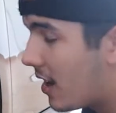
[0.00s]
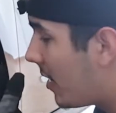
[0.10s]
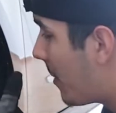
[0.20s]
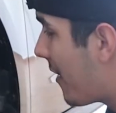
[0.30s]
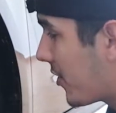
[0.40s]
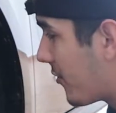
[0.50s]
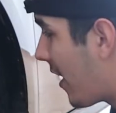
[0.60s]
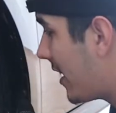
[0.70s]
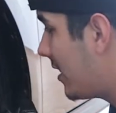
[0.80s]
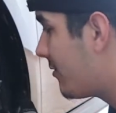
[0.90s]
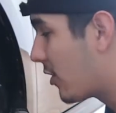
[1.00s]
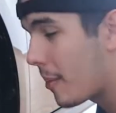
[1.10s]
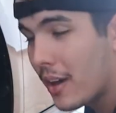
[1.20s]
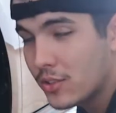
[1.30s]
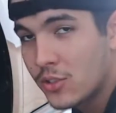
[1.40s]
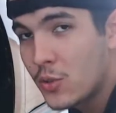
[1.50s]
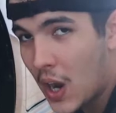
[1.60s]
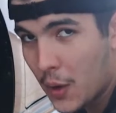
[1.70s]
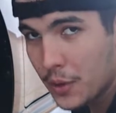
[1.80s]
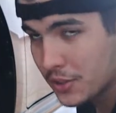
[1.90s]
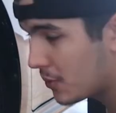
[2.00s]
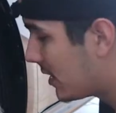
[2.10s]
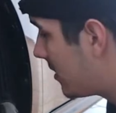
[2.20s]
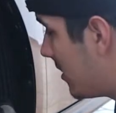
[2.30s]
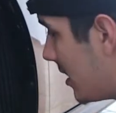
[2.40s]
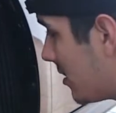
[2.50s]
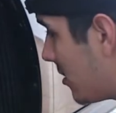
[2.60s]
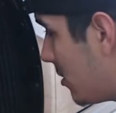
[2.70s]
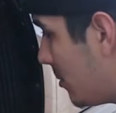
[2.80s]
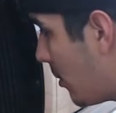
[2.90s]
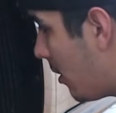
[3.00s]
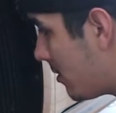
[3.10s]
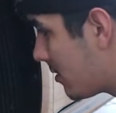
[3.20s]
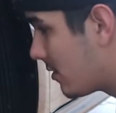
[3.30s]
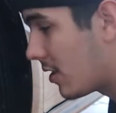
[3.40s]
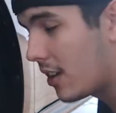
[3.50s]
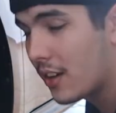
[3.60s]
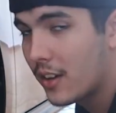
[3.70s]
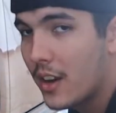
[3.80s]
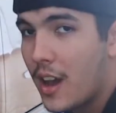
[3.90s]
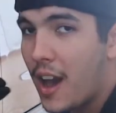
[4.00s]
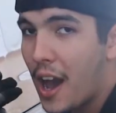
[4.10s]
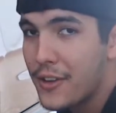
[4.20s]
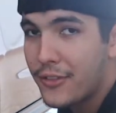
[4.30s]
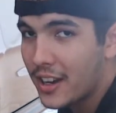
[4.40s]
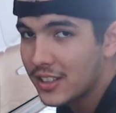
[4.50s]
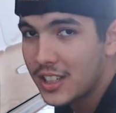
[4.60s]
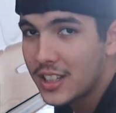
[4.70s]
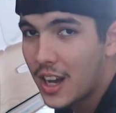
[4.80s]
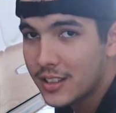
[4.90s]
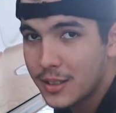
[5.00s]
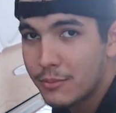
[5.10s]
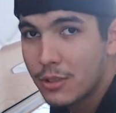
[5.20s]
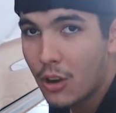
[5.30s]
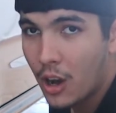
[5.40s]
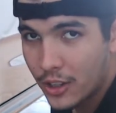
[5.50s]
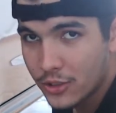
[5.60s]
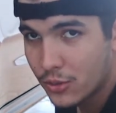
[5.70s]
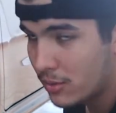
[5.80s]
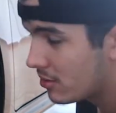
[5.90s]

after fighting for about 2 hours with these two bolts here, I finally got them to unscrew,